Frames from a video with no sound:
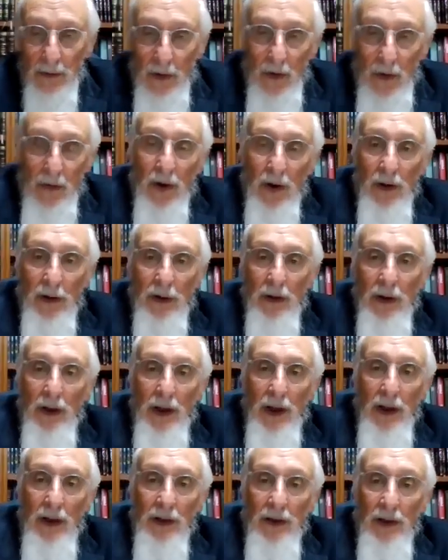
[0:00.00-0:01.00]
Korach,
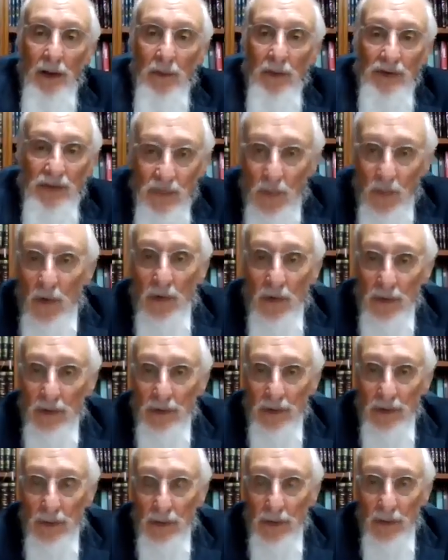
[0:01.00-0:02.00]
and they were
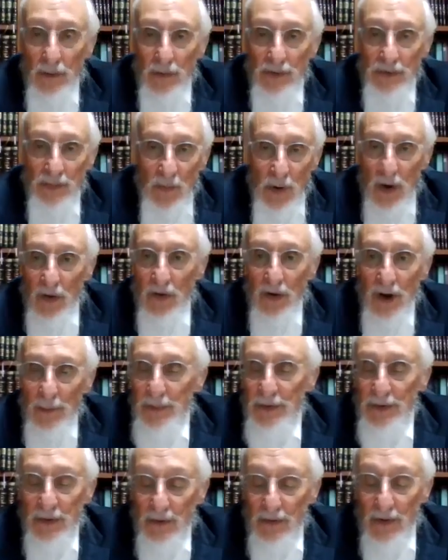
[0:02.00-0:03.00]
swallowed
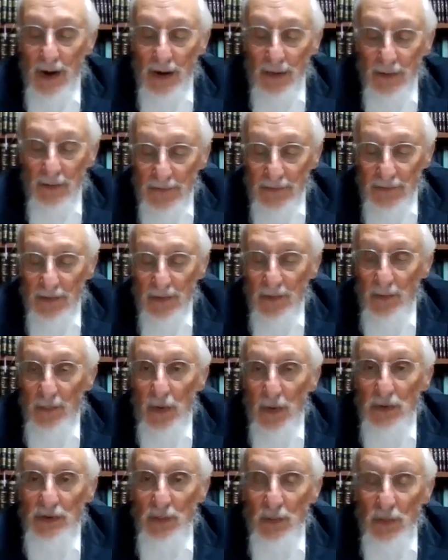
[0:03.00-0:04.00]
up in the ground. If the
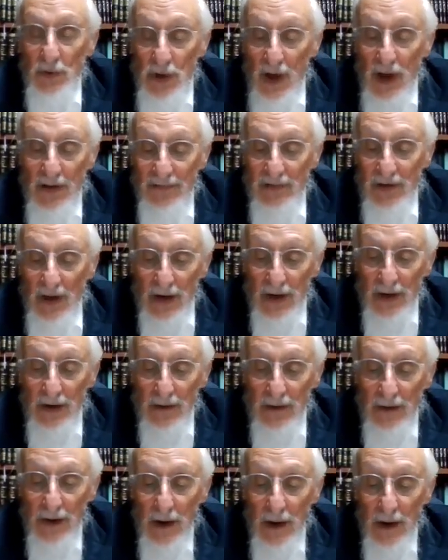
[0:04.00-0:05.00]
Baruch would not have done
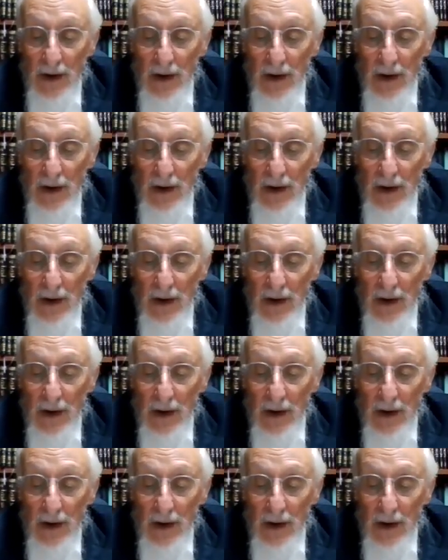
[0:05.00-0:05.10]
it,